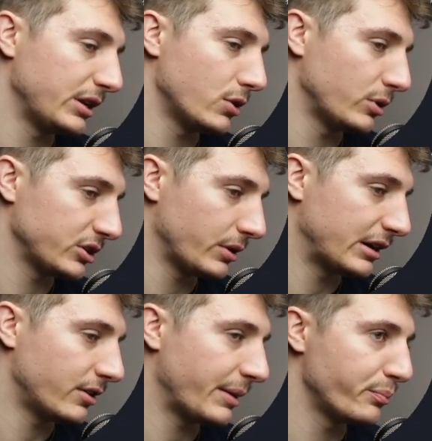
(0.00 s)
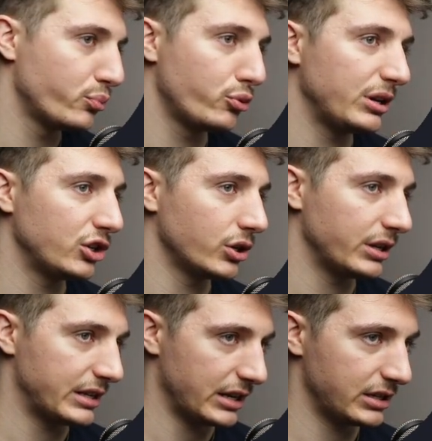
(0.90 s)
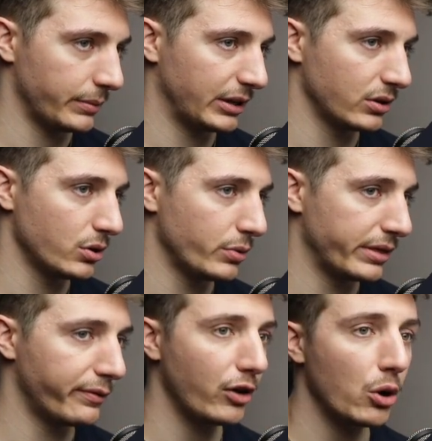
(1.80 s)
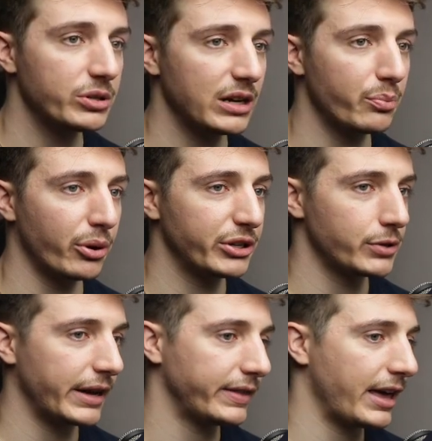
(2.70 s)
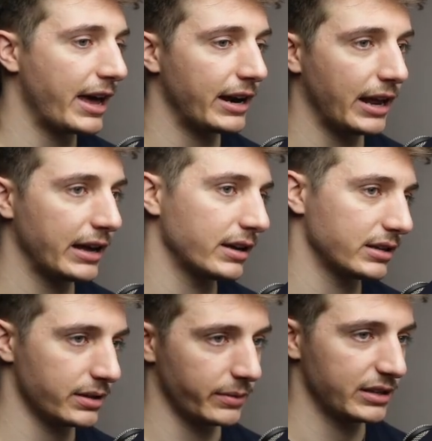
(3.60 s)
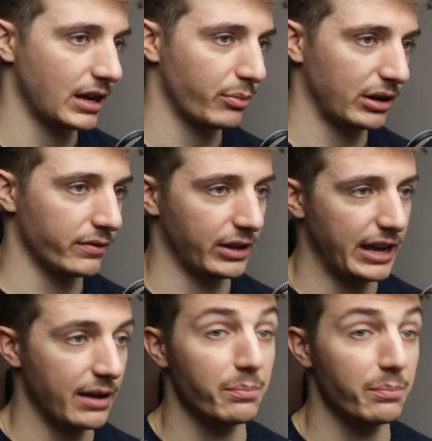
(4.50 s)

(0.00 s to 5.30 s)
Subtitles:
really know what's going on. I'm pretty sure this has something to do with floating points right there and like something's happening over here.